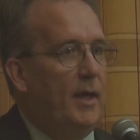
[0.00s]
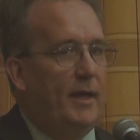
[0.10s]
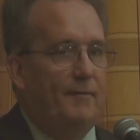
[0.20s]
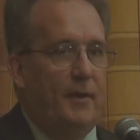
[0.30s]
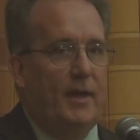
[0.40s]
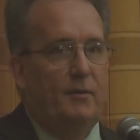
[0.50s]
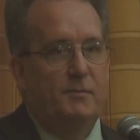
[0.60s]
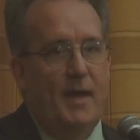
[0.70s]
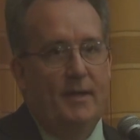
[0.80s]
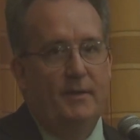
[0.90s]
and I felt like I was
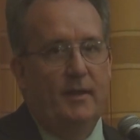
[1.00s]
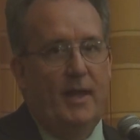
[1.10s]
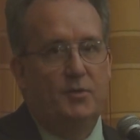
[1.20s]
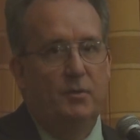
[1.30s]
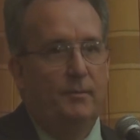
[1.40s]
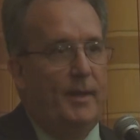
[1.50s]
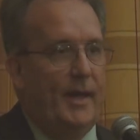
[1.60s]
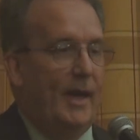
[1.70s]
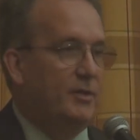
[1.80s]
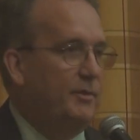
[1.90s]
back in the classroom
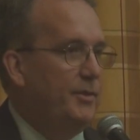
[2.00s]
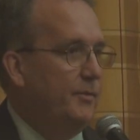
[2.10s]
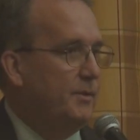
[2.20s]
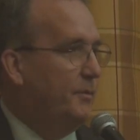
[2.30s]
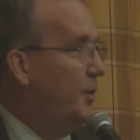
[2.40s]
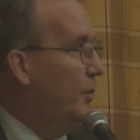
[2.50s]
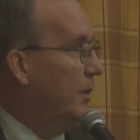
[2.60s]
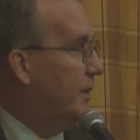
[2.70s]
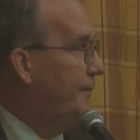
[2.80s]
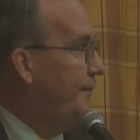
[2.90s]
and actually doing some good work.